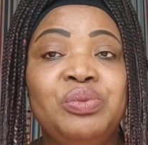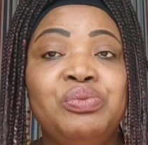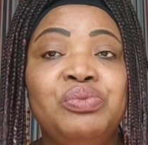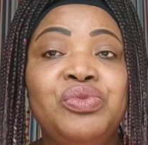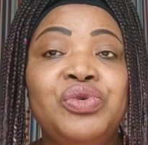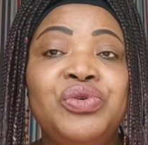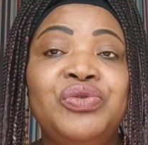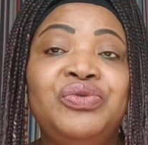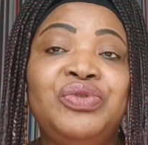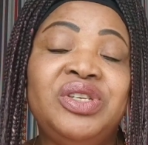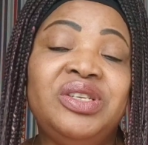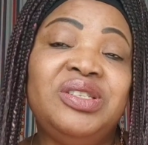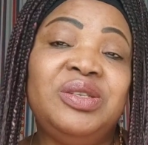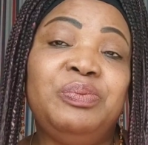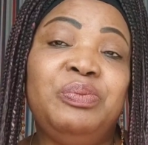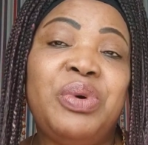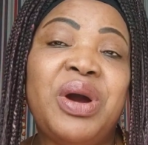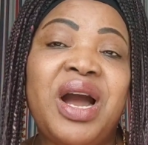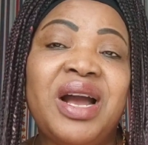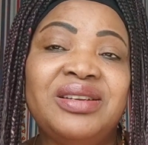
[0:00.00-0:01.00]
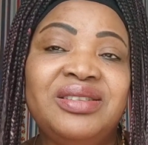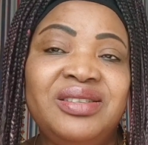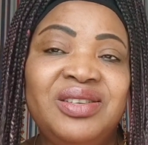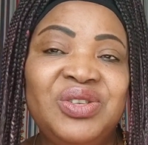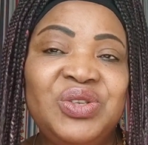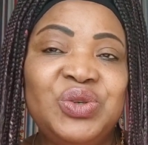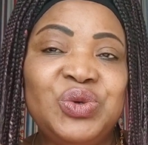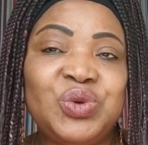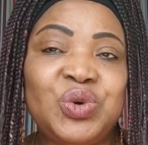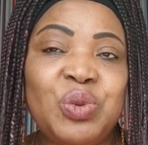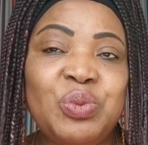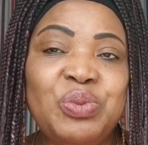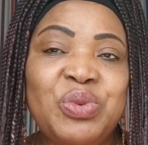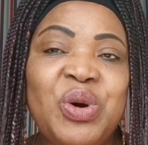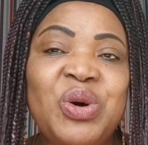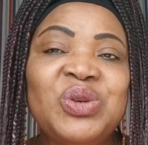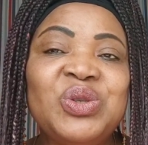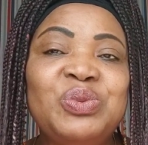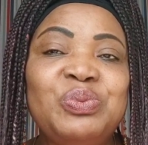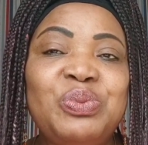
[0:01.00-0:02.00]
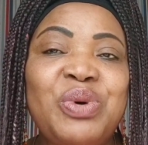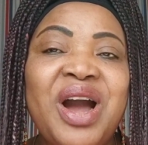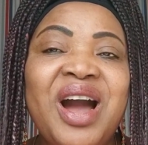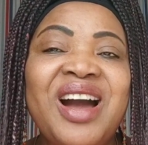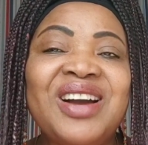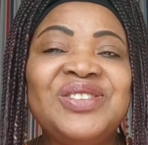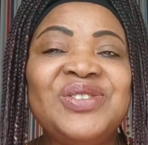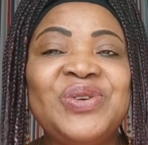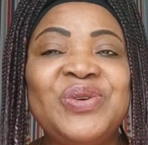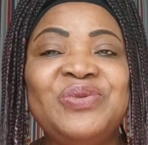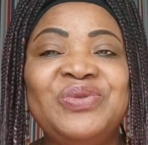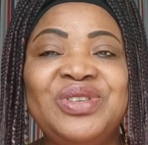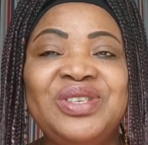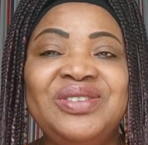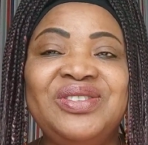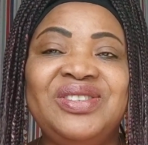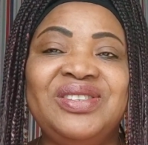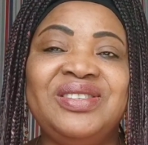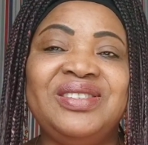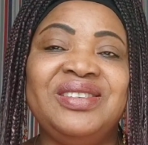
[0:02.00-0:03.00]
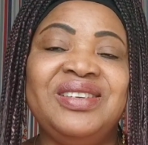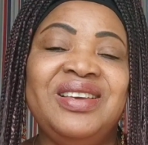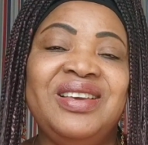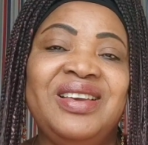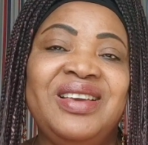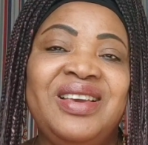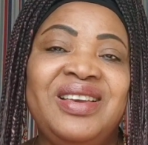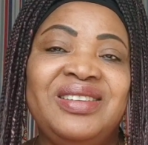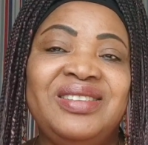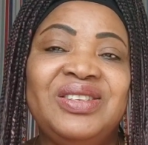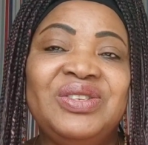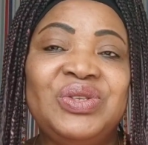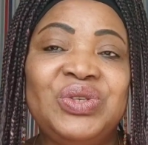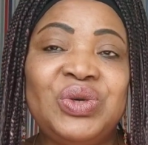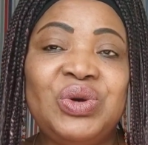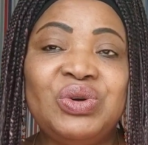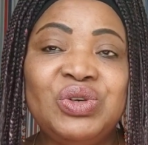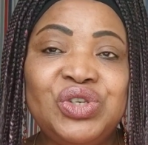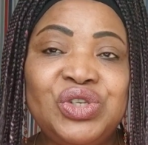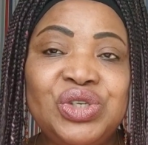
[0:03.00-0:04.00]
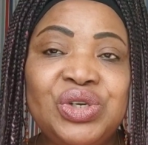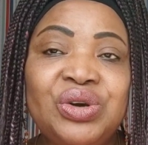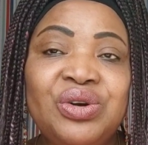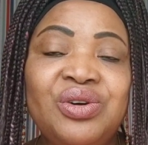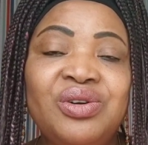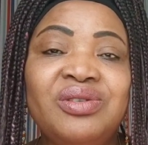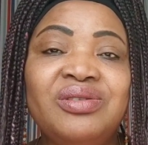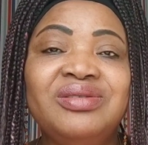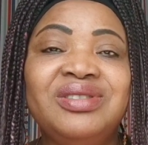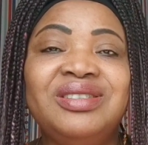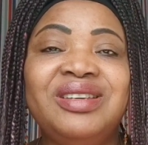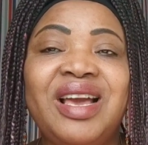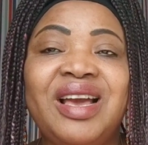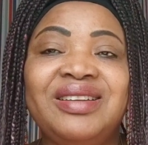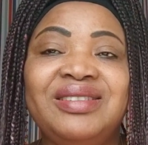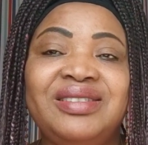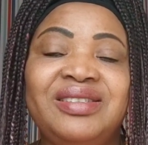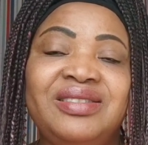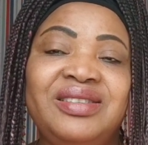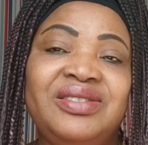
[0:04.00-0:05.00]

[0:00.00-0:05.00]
move this part, this robust part of this discussion that